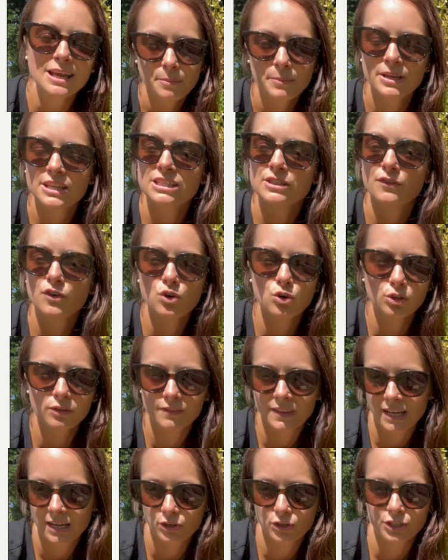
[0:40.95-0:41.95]
because all of
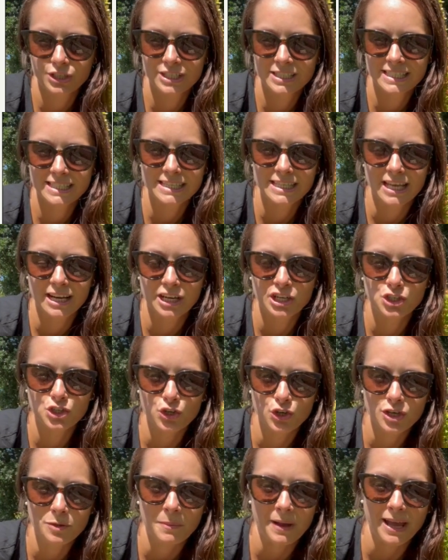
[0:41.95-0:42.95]
that goodness is then
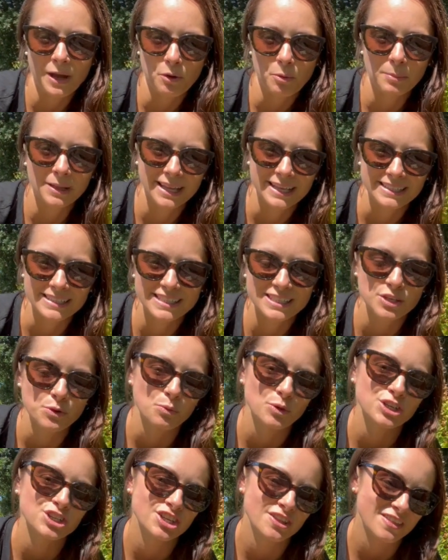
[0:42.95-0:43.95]
enjoyed by our plants,
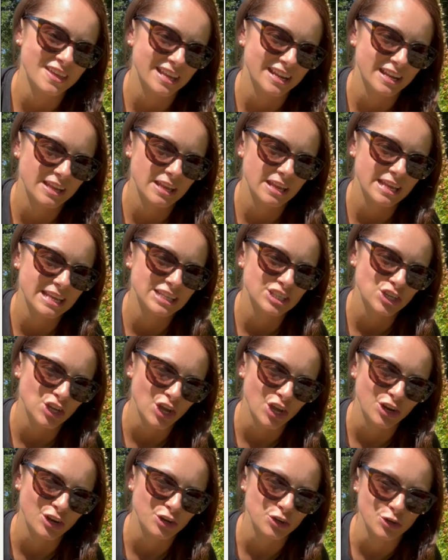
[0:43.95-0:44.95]
which then in
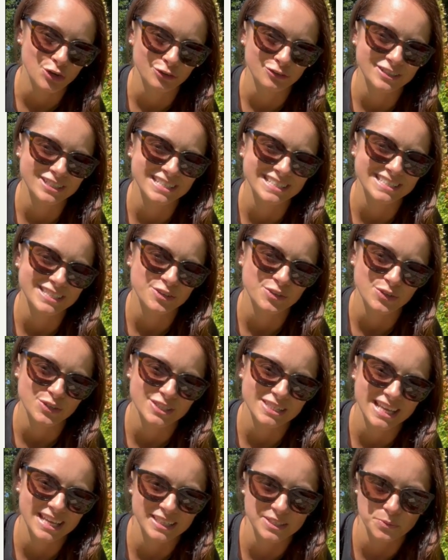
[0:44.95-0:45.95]
turn nourishes us
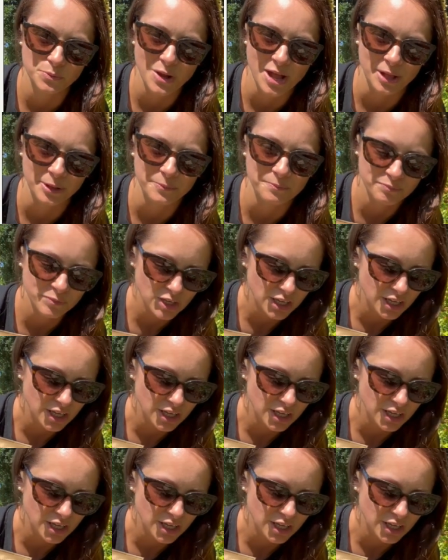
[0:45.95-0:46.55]
as well.